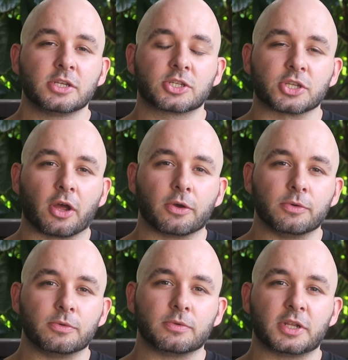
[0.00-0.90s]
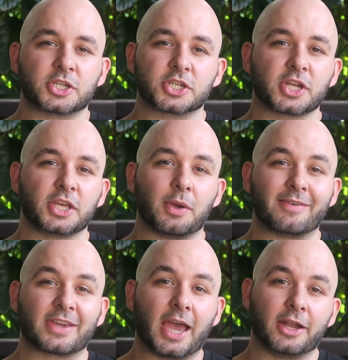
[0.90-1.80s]
So let's just say you
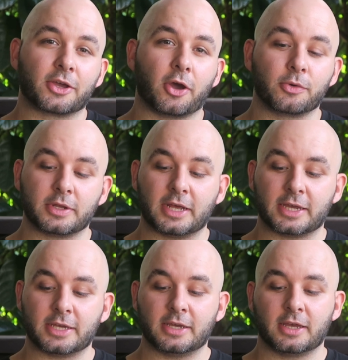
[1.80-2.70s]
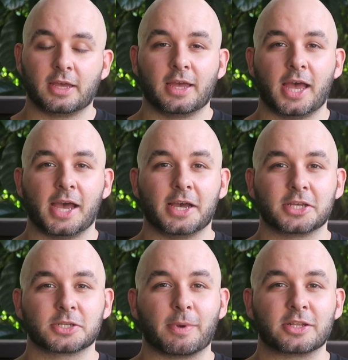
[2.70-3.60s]
have a can of Coke a day.
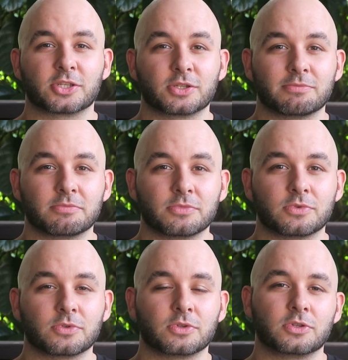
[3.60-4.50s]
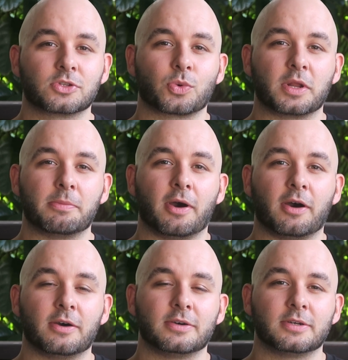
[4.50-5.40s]
It's about 20
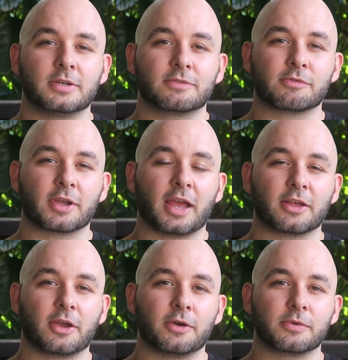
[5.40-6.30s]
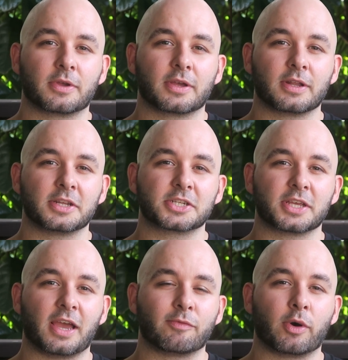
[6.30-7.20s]
baht for a can of Coke. Let's
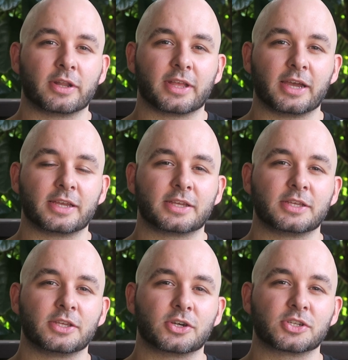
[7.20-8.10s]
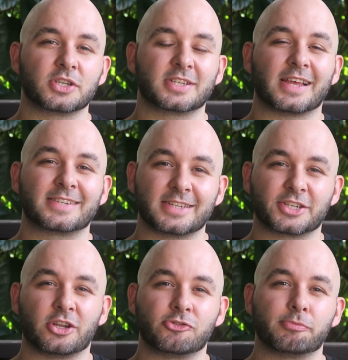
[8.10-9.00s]
say you have one a day, you've got a
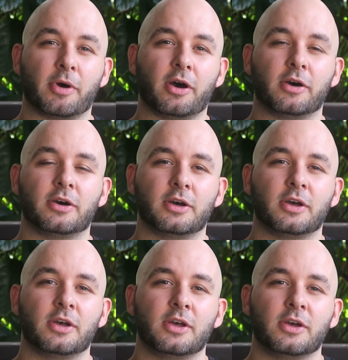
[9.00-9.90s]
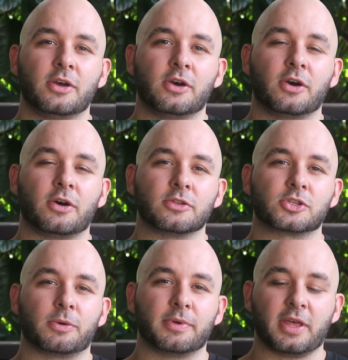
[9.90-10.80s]
600 baht on
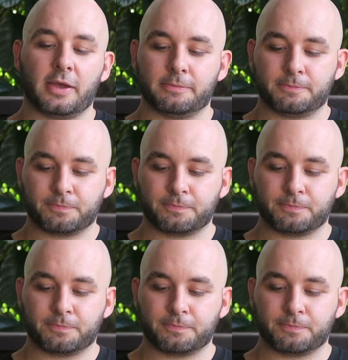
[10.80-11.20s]
top of that.